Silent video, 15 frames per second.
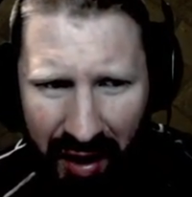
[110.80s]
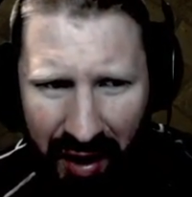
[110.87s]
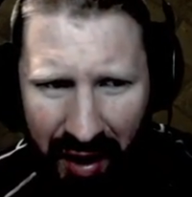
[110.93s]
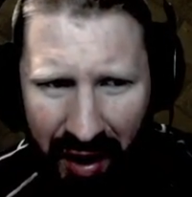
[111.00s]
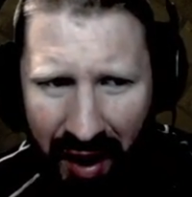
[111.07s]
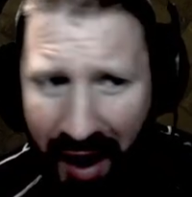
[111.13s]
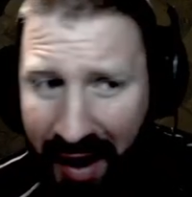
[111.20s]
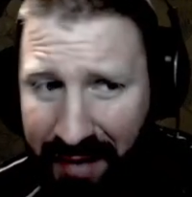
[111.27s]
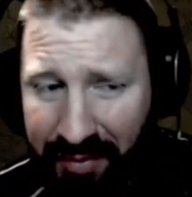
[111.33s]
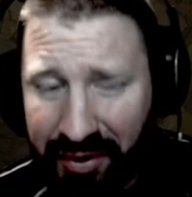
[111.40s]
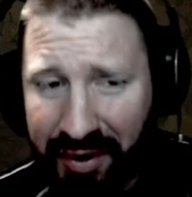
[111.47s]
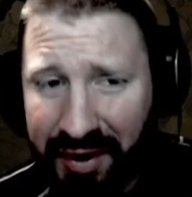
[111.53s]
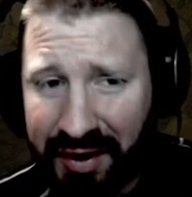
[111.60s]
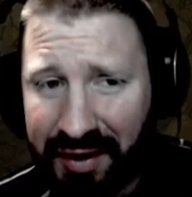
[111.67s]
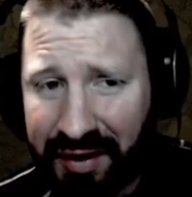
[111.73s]
a
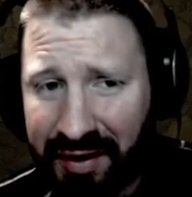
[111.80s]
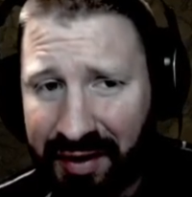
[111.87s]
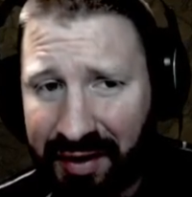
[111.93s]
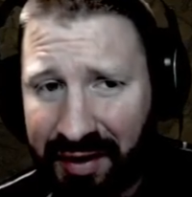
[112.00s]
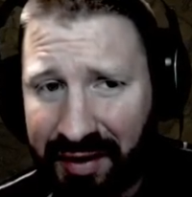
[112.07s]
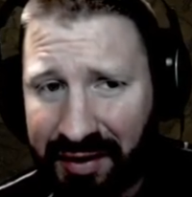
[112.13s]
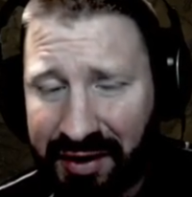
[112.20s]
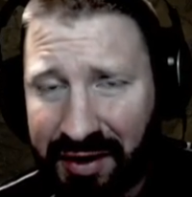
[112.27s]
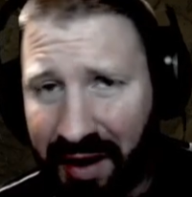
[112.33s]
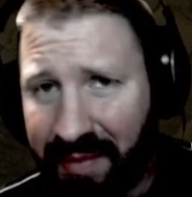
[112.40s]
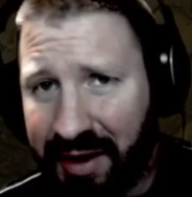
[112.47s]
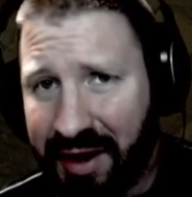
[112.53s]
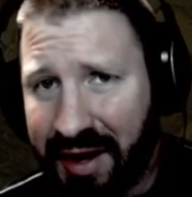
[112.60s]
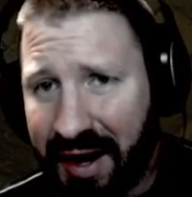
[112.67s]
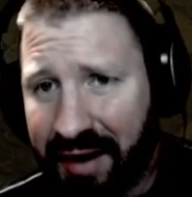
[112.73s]
hybrid
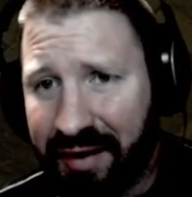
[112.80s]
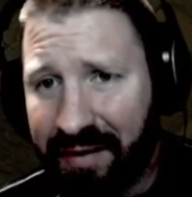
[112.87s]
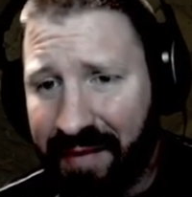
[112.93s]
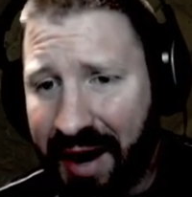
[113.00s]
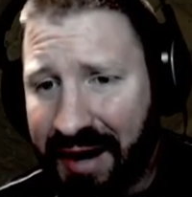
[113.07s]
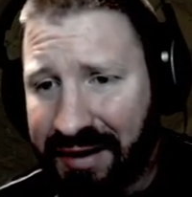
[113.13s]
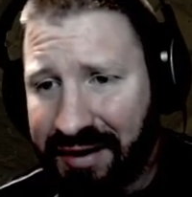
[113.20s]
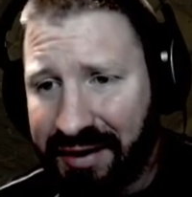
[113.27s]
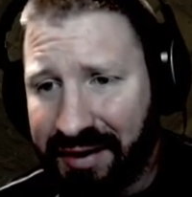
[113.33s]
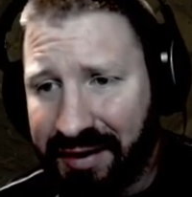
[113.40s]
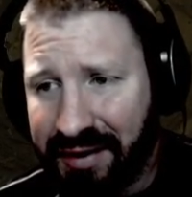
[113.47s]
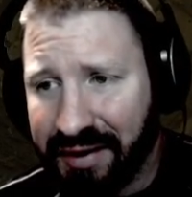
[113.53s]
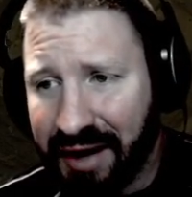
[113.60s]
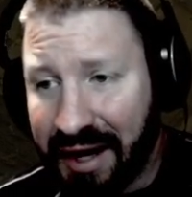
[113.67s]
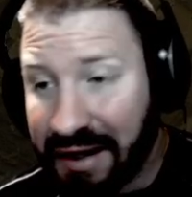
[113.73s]
summon
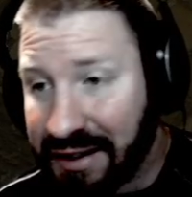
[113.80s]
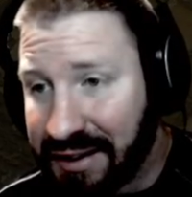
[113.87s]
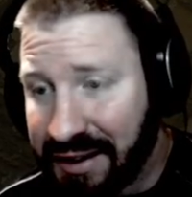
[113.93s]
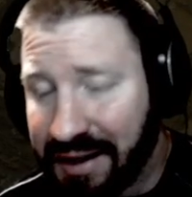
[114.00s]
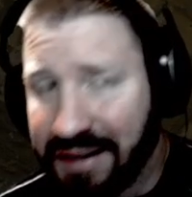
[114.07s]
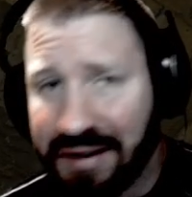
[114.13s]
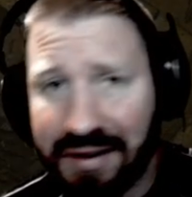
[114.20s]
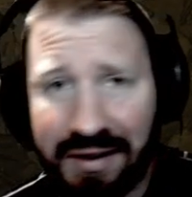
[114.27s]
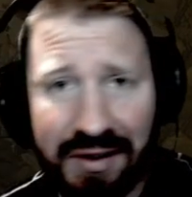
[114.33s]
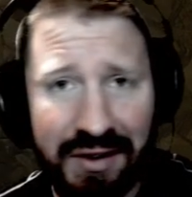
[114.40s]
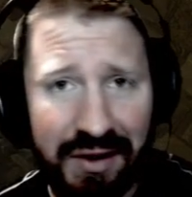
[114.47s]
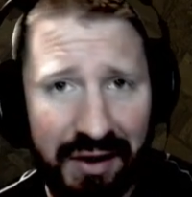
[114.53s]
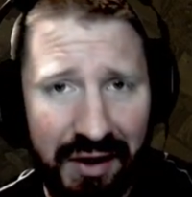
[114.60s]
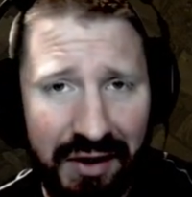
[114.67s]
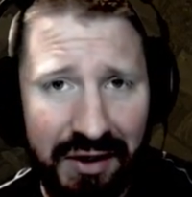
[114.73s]
Necromancer
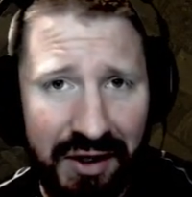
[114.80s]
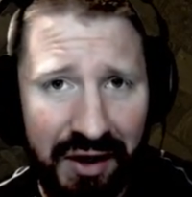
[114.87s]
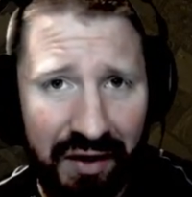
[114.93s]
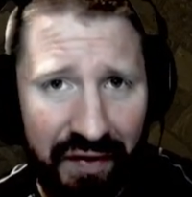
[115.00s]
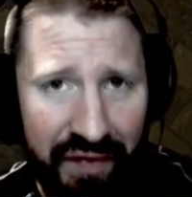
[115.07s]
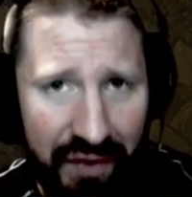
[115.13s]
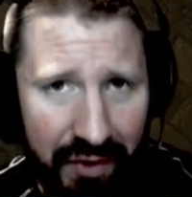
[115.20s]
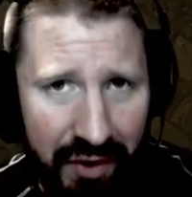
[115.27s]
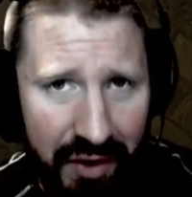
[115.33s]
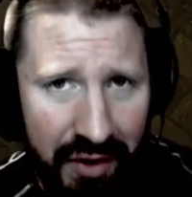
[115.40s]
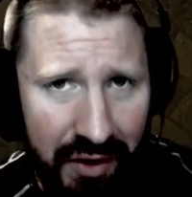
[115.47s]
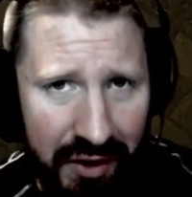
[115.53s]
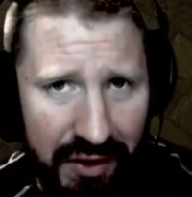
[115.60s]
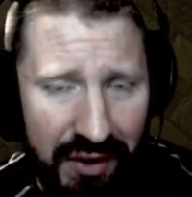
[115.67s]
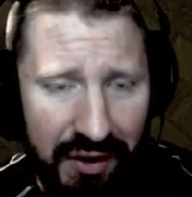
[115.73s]
exists in Tier
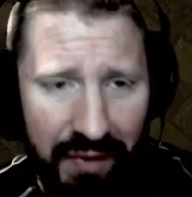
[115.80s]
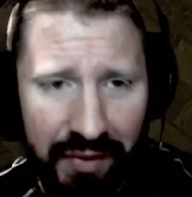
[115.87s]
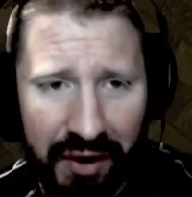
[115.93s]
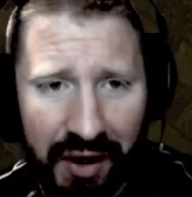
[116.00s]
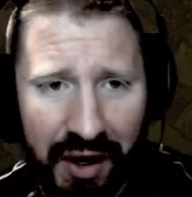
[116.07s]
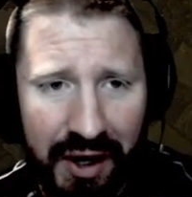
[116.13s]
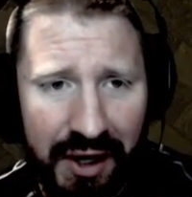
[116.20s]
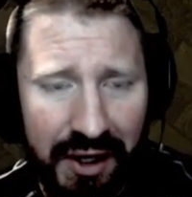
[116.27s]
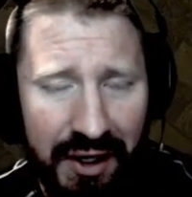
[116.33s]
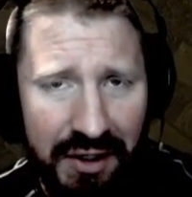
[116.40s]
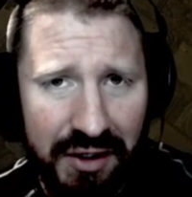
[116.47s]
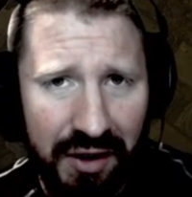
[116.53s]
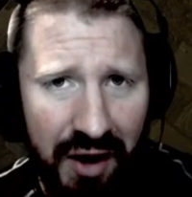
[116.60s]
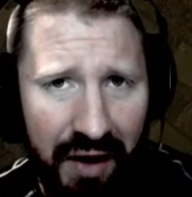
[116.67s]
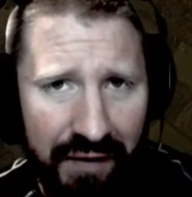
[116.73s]
4. It's something I
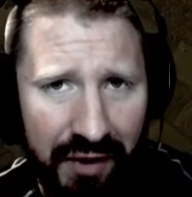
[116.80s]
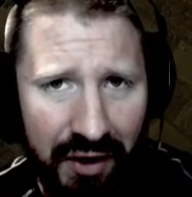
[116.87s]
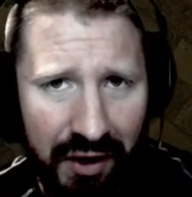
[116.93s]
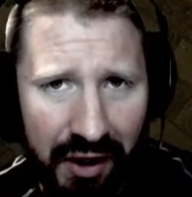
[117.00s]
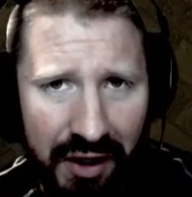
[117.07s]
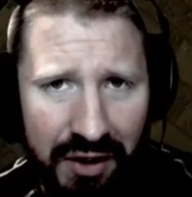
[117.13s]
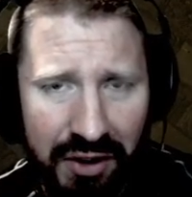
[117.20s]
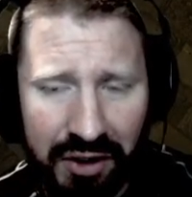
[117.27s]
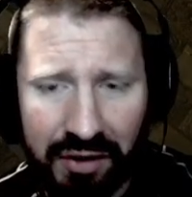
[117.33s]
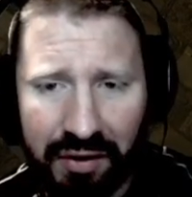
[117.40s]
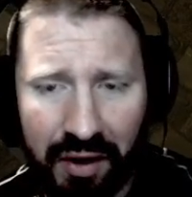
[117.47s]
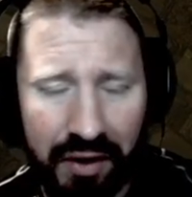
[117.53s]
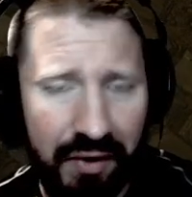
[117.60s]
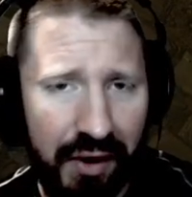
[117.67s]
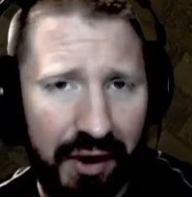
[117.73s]
guess I'll have to look
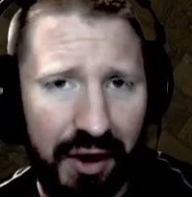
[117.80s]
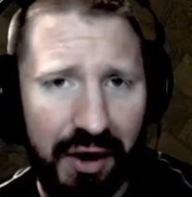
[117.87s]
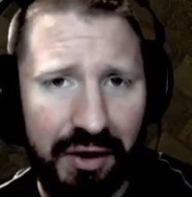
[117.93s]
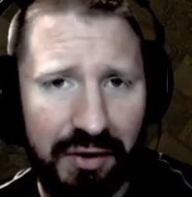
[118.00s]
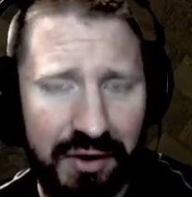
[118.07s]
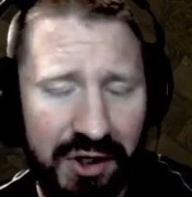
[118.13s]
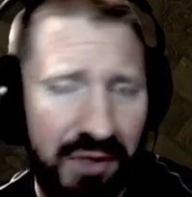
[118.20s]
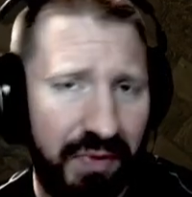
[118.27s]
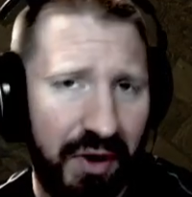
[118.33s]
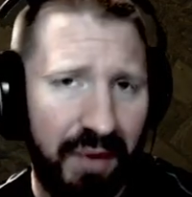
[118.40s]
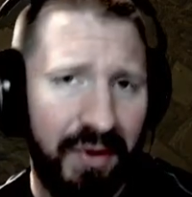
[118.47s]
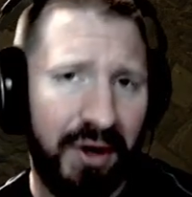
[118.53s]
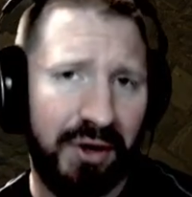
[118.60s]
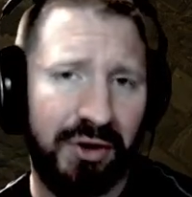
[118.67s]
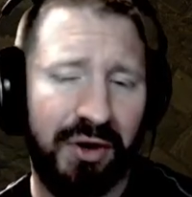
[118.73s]
into, although I'd like to
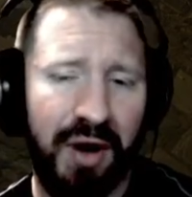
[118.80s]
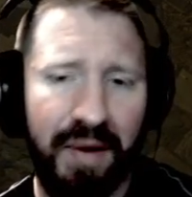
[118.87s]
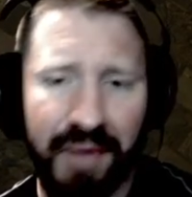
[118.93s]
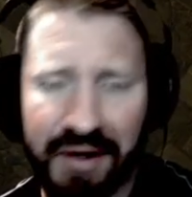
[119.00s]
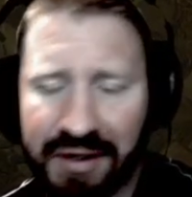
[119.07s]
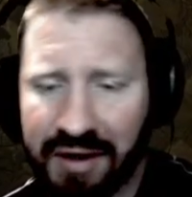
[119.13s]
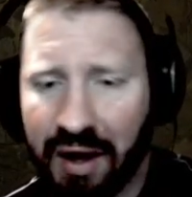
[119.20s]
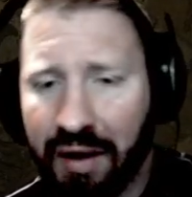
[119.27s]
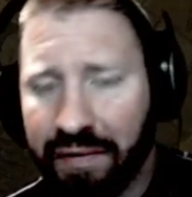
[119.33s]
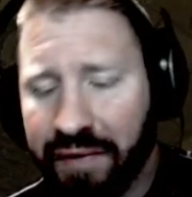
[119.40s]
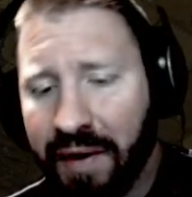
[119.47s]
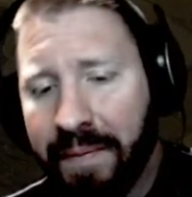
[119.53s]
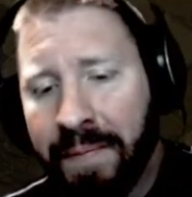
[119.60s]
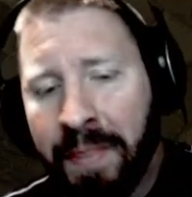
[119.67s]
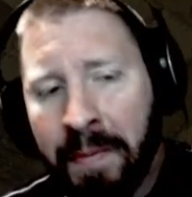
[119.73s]
experiment and try it
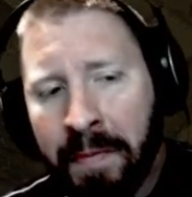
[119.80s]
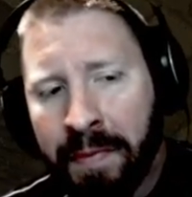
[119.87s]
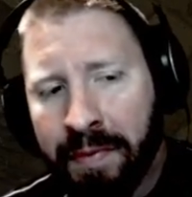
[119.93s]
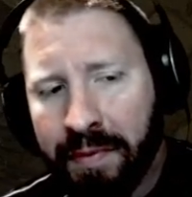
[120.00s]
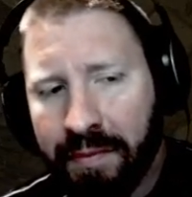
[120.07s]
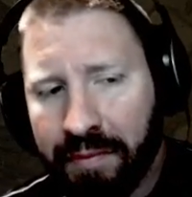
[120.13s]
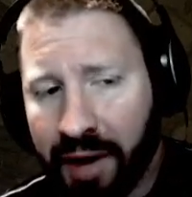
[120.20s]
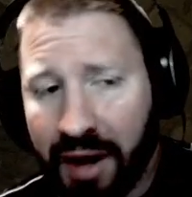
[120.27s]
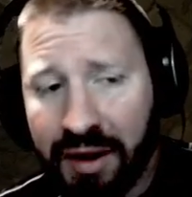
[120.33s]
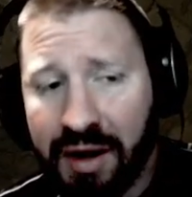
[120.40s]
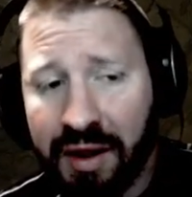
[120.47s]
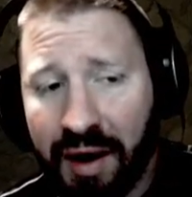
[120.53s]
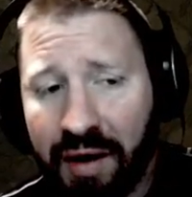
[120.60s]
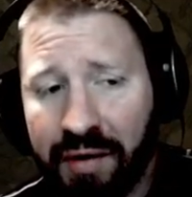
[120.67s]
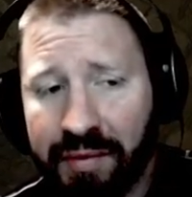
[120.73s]
myself. But I
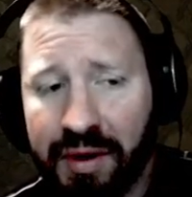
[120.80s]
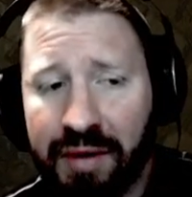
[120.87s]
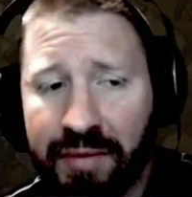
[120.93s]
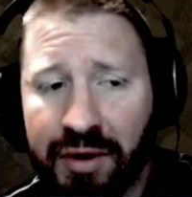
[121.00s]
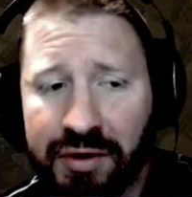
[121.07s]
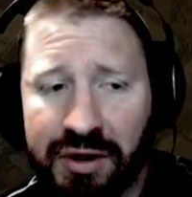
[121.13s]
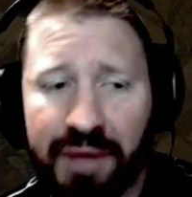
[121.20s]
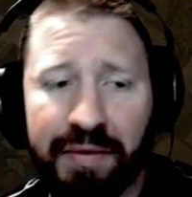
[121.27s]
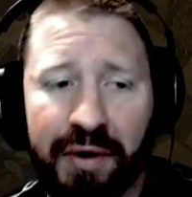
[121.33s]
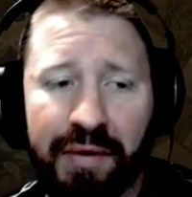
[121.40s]
think that would be the most epic